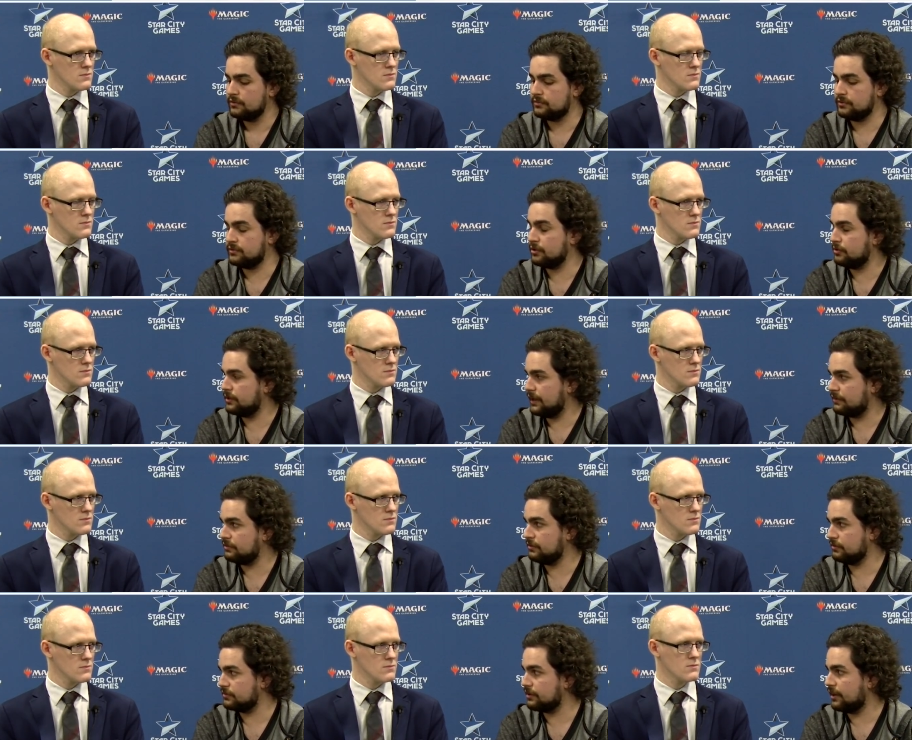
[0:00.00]
Speaker 1: until you get
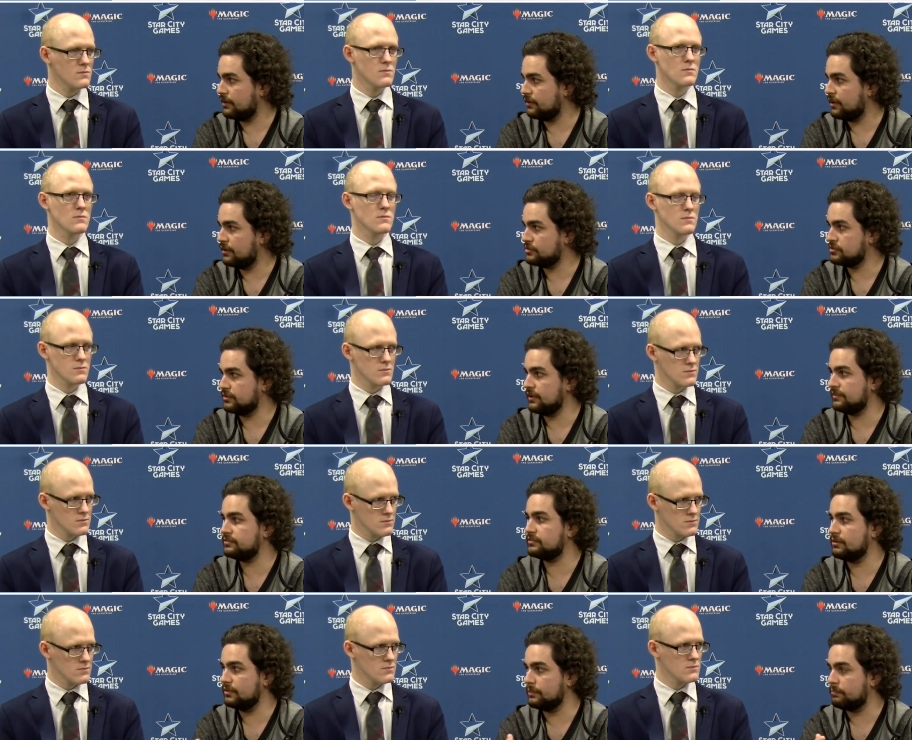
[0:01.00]
to your Titan Endgame. That's
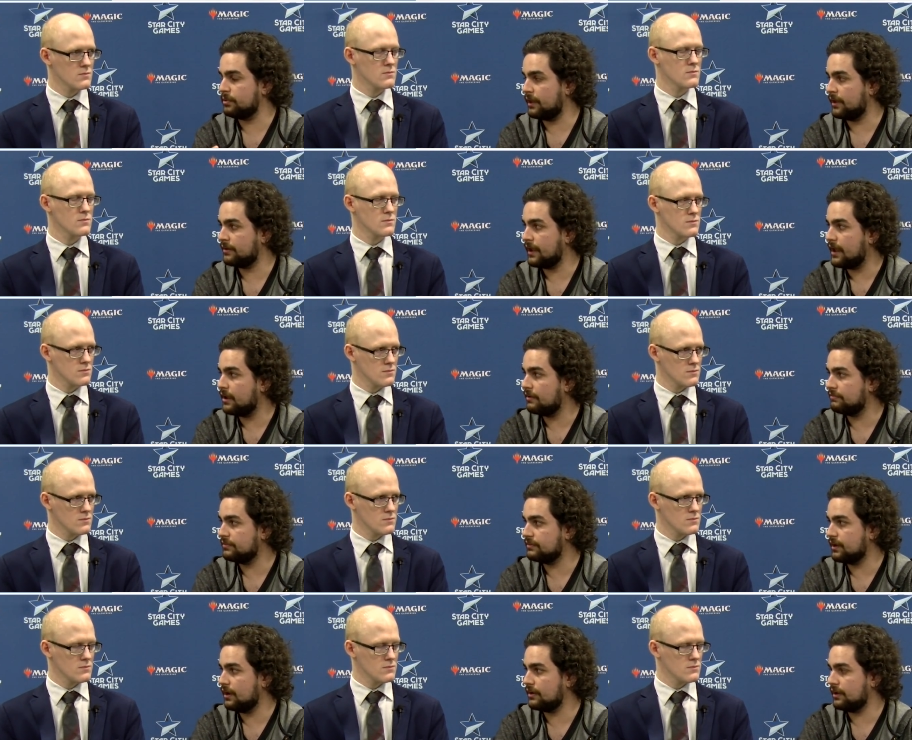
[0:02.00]
still the plan A of the
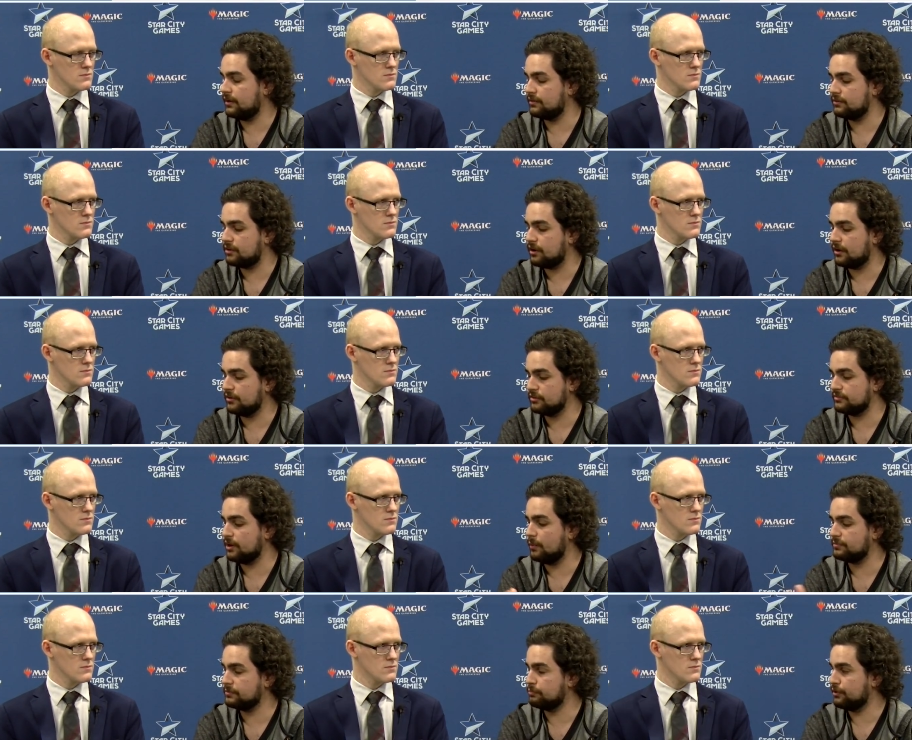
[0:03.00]
deck, and Karn just
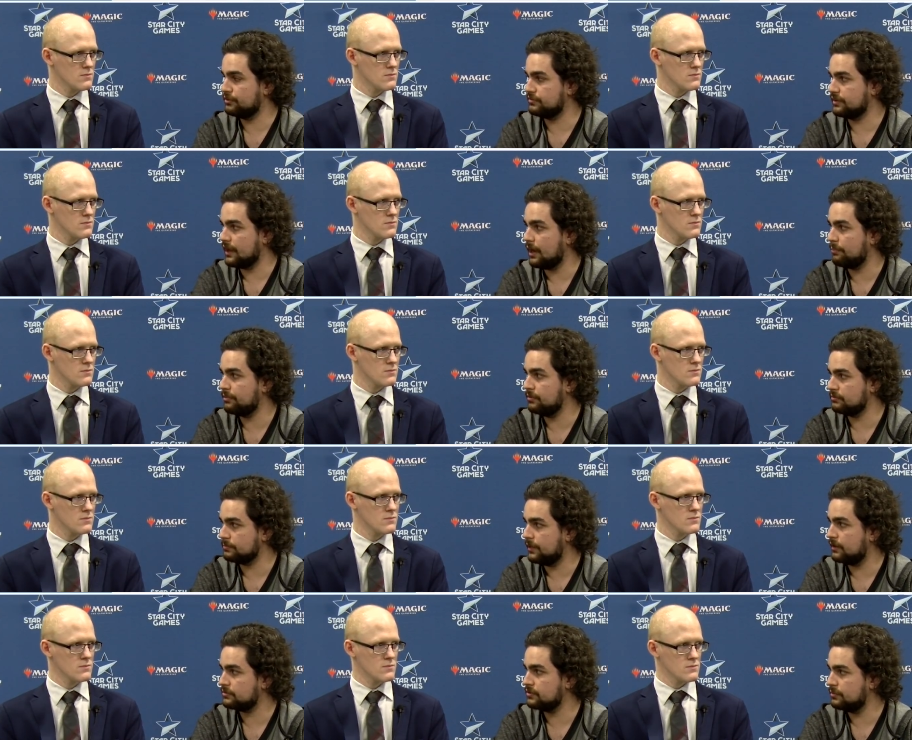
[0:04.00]
helps to bridge the gap in those
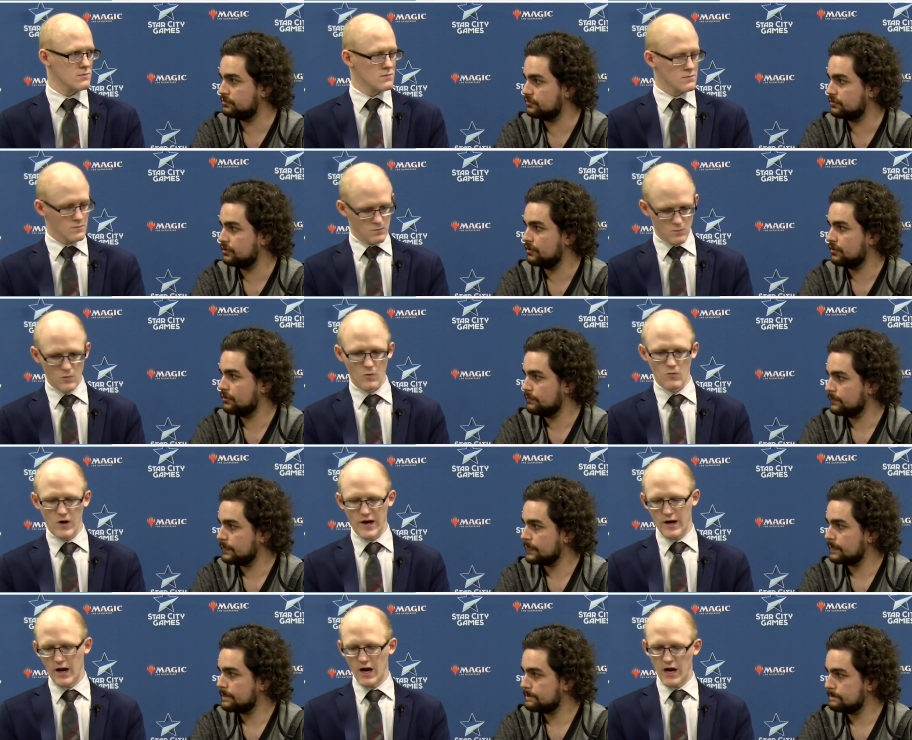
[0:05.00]
matchups.
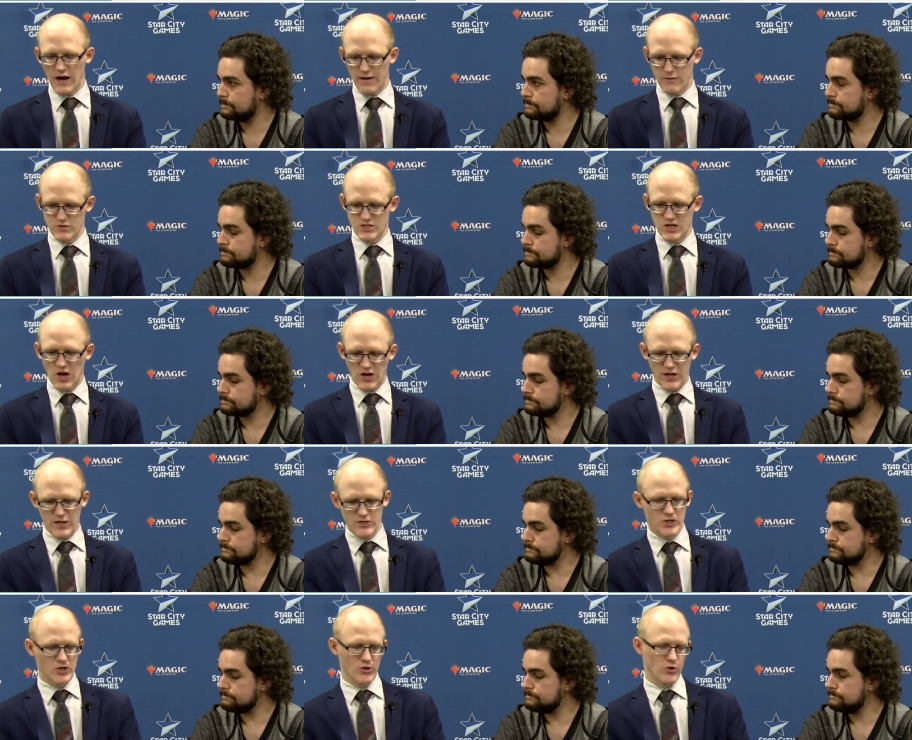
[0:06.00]
Speaker 2: Right. Uh, I was
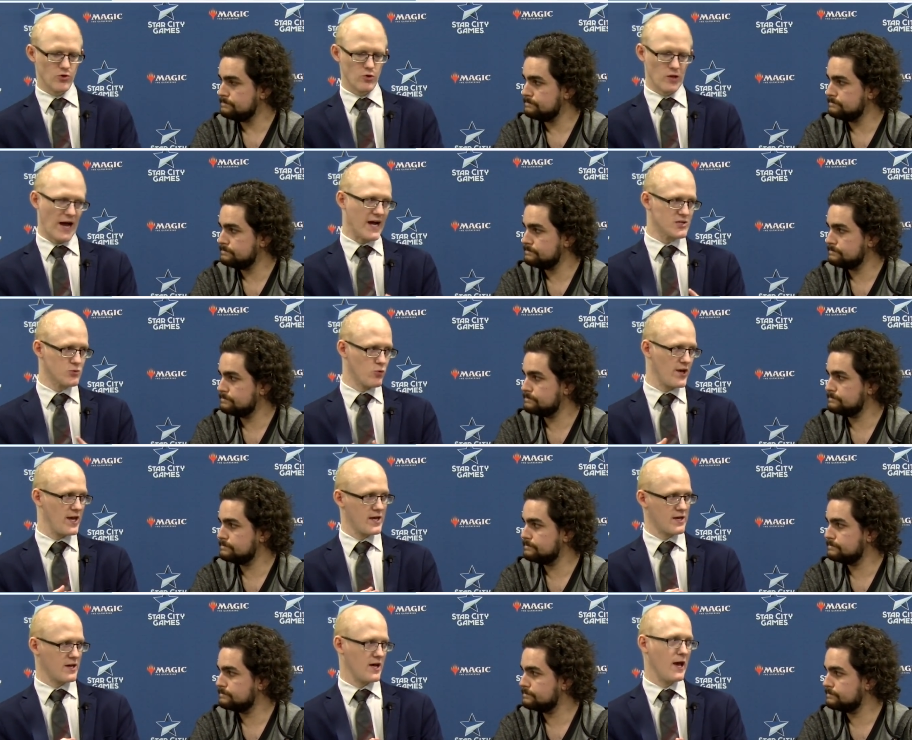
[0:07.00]
talking to you last
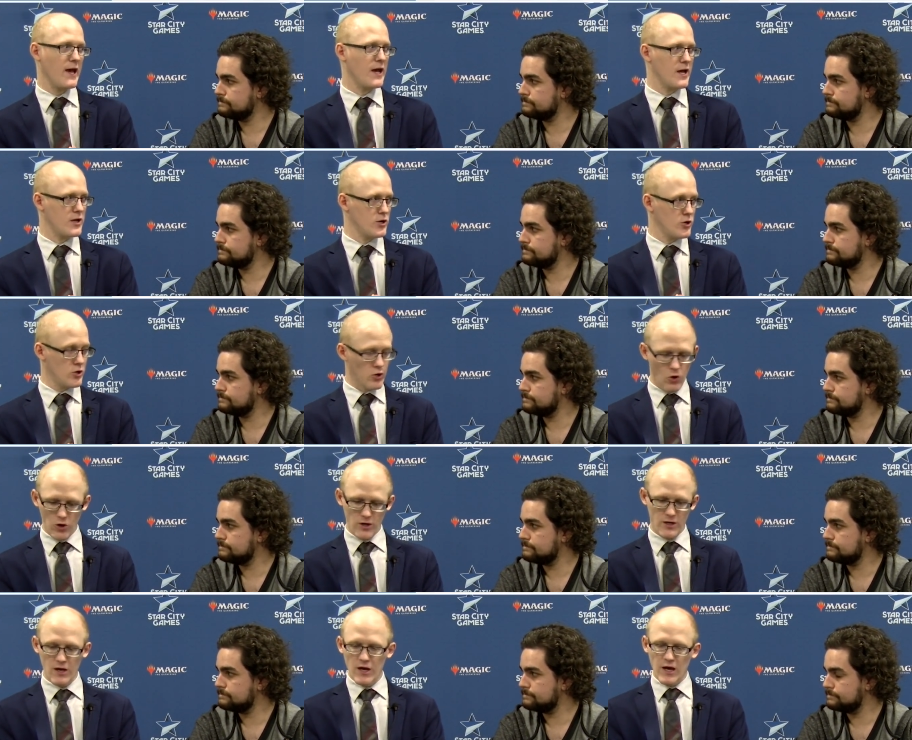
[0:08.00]
week in New
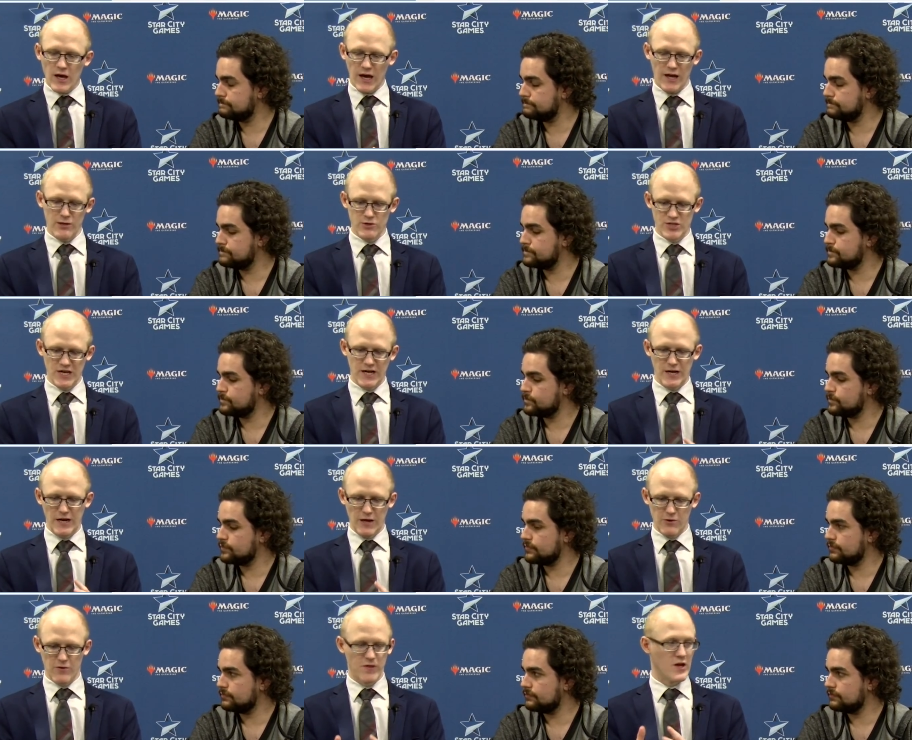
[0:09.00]
York, and you said
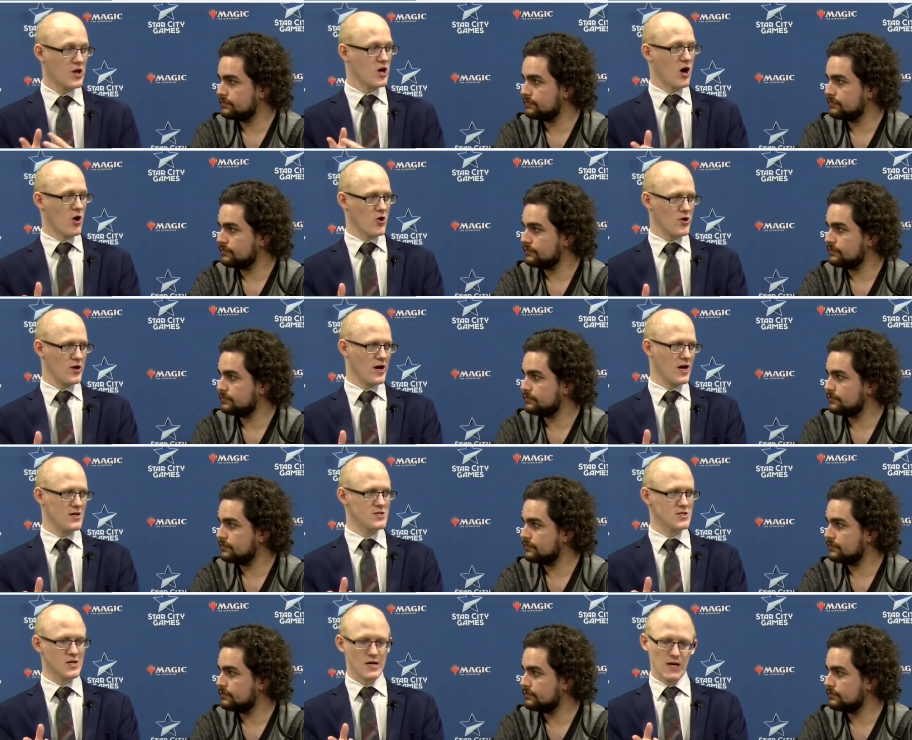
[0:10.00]
another thing Karn
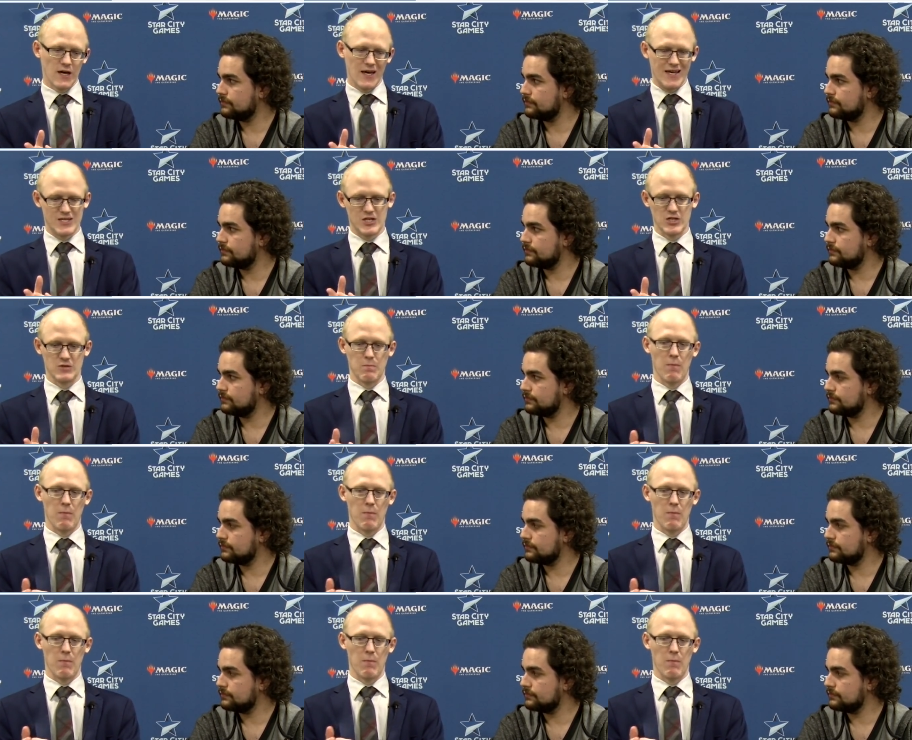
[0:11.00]
does is just